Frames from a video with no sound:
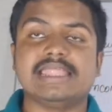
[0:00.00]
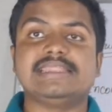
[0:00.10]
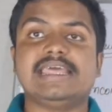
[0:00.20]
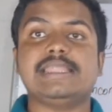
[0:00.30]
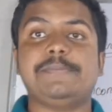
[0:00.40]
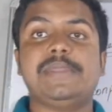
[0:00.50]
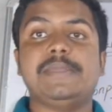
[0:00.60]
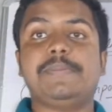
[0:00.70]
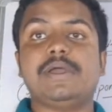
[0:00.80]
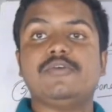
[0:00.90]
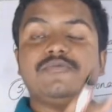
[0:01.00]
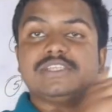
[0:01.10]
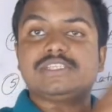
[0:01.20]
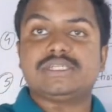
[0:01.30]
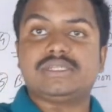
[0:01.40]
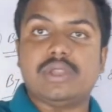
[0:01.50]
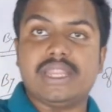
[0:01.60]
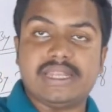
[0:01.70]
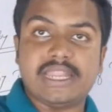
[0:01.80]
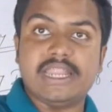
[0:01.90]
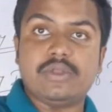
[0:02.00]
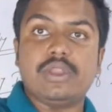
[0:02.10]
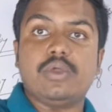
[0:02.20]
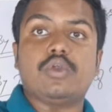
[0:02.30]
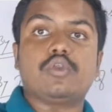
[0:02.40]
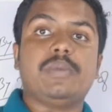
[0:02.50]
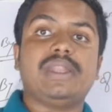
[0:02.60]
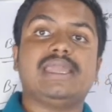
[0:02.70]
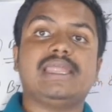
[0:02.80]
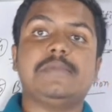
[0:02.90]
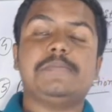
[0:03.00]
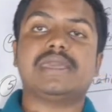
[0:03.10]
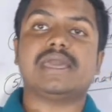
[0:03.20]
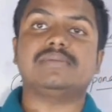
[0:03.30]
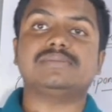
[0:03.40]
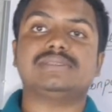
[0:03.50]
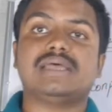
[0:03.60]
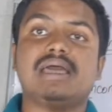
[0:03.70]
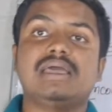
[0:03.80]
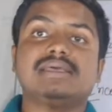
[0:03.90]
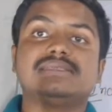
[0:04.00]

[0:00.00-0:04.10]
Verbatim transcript: then the people of this territory automatically becomes the